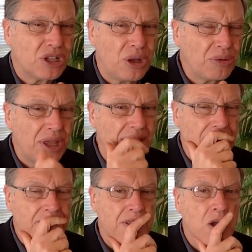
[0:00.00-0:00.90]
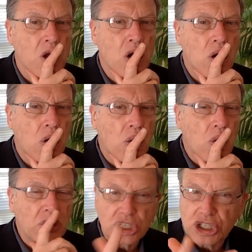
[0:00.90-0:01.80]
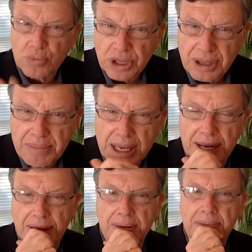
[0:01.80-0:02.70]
clothing? Or does she really mean it?